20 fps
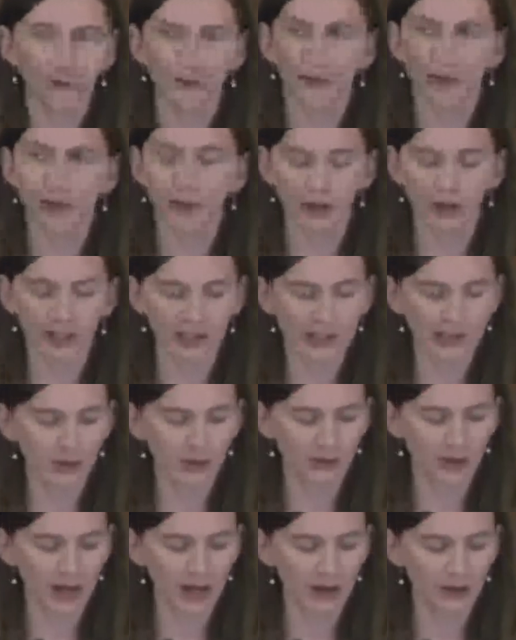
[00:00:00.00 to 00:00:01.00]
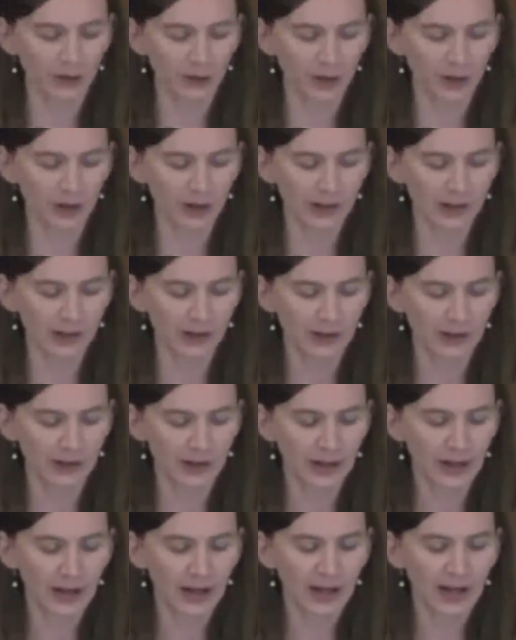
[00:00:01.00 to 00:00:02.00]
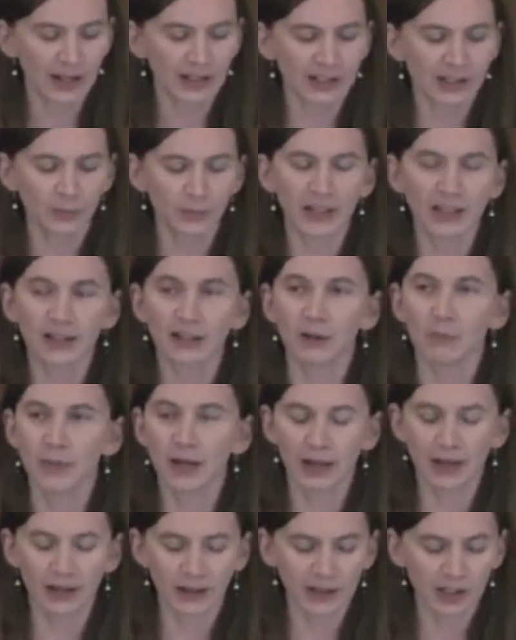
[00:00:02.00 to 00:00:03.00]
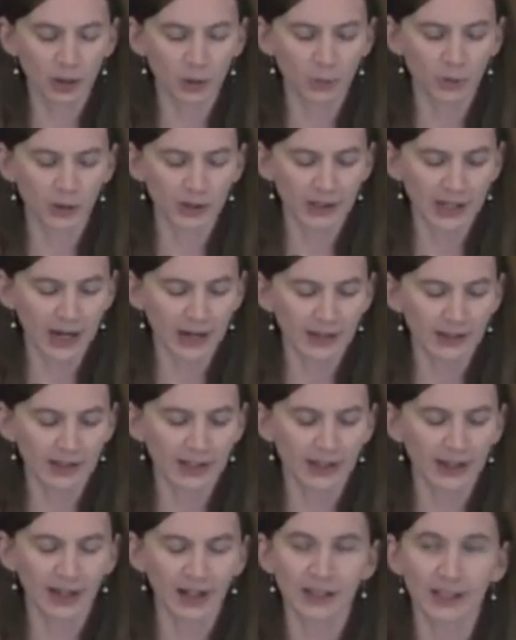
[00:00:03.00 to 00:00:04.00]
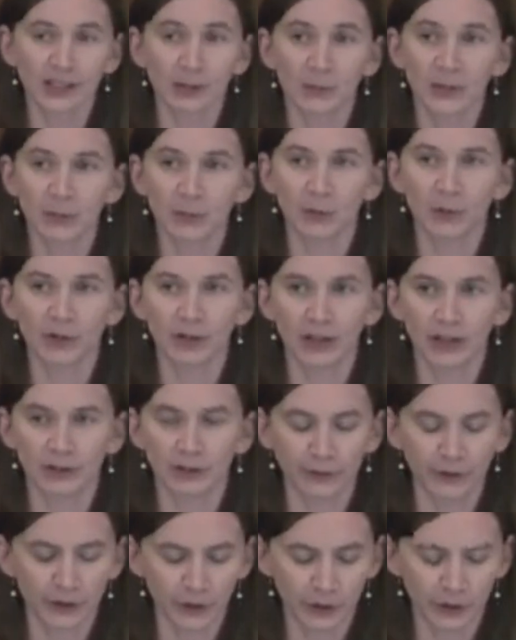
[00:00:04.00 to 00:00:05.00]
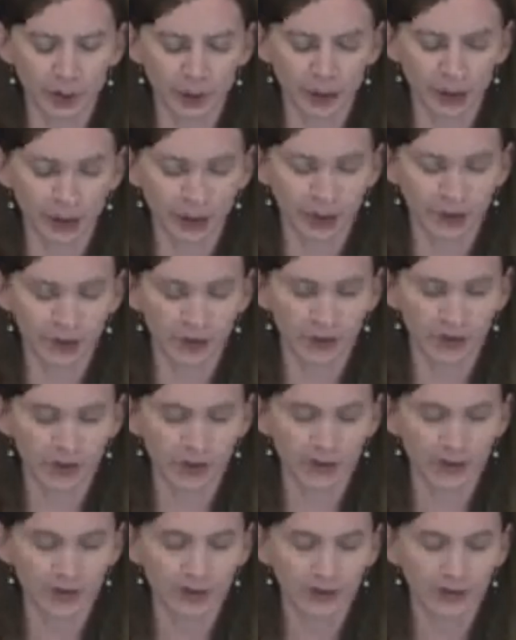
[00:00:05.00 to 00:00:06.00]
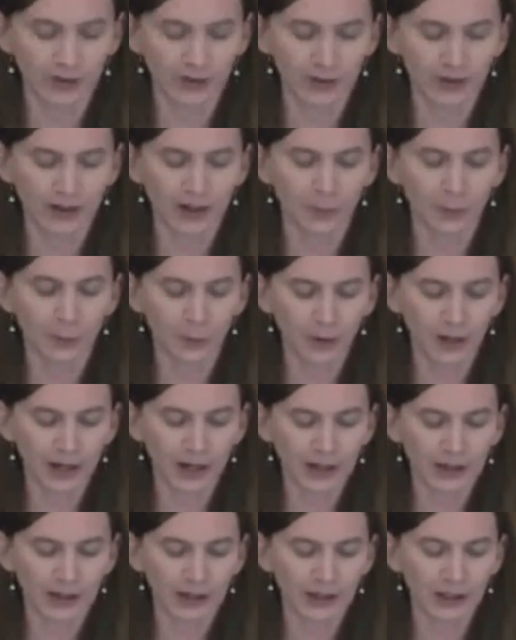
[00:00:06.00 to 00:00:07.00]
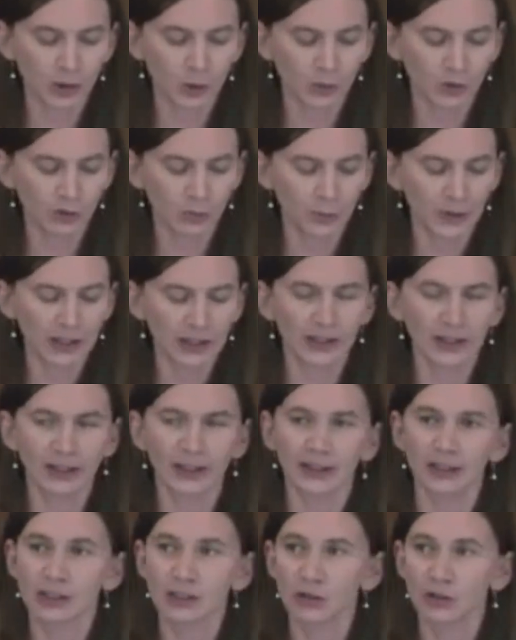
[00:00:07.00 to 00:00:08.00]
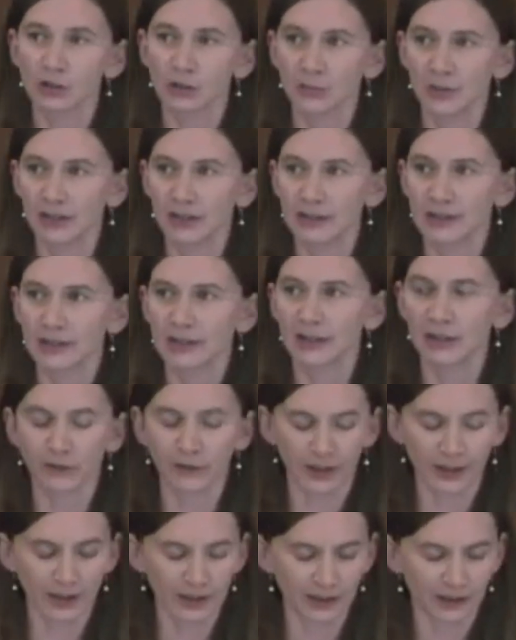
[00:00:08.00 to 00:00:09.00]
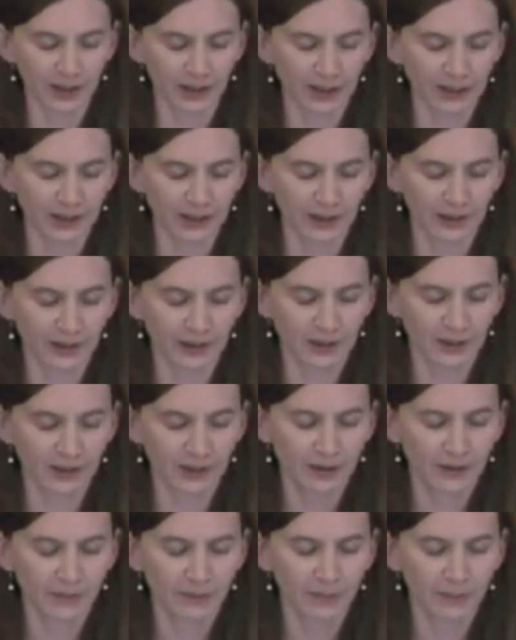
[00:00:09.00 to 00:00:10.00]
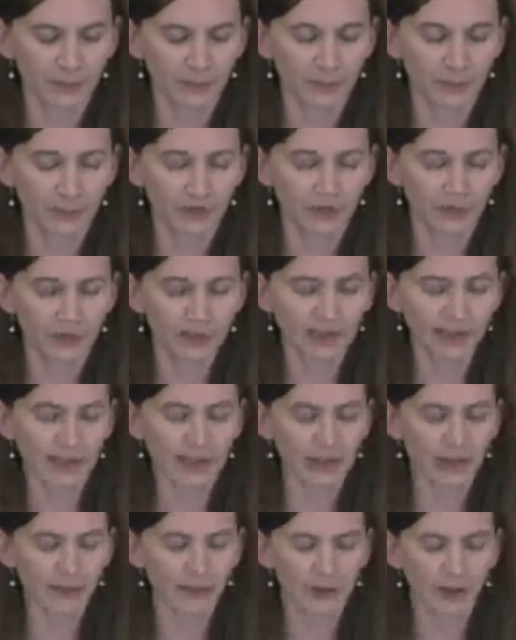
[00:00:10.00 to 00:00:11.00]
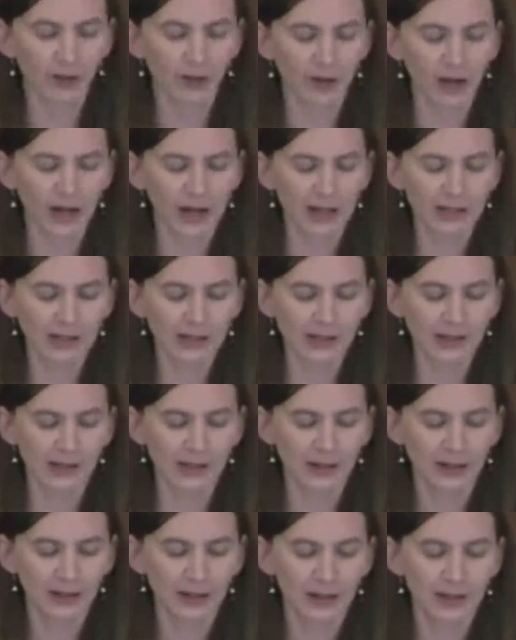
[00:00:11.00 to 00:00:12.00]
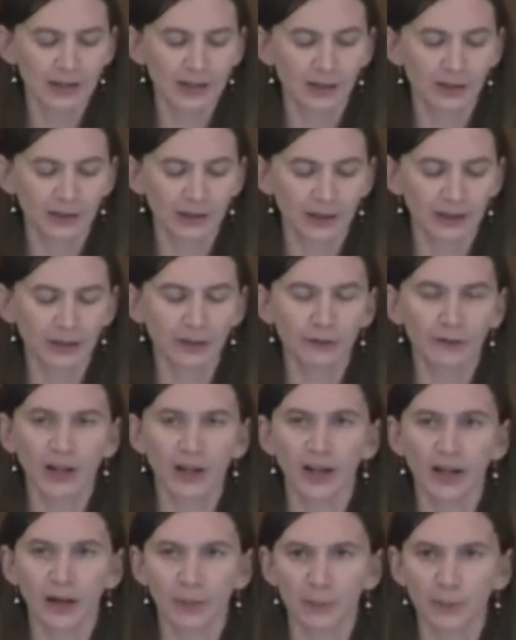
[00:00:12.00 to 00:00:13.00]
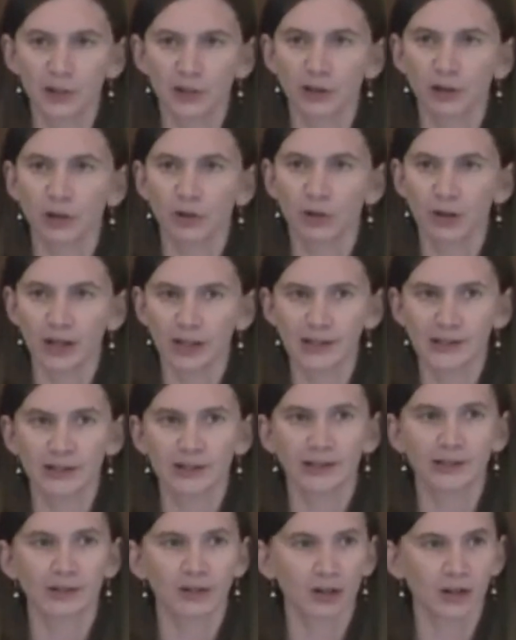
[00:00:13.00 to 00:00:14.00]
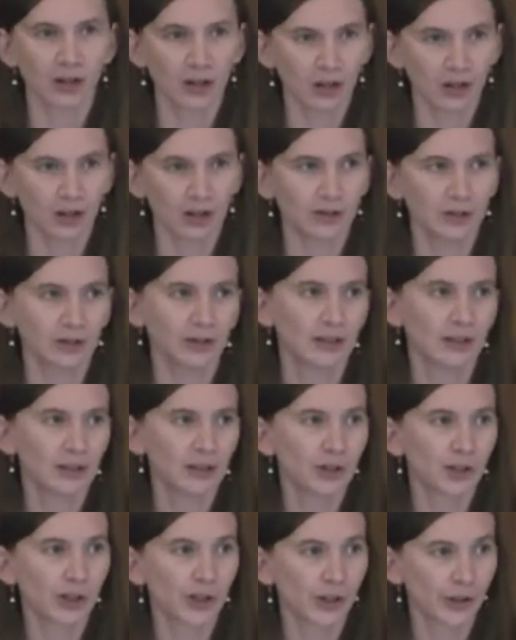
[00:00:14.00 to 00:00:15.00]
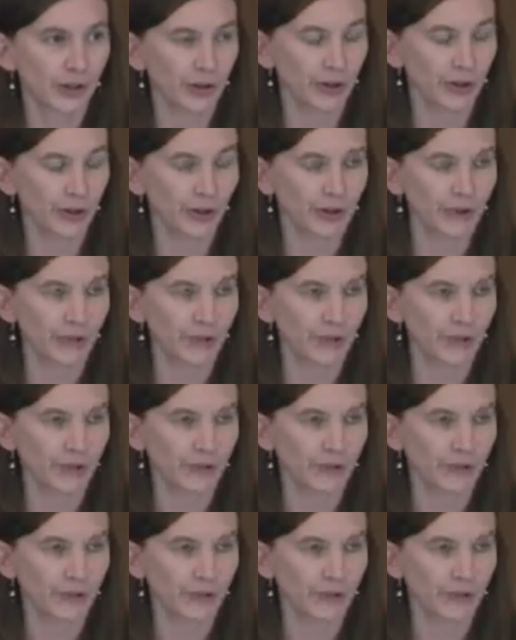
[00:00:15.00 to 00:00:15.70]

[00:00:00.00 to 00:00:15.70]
for current survivors and to be committed to protecting God's people in the future. I pray that you will be an instrument of healing. May you receive the grace to live up to Christ's call to serve.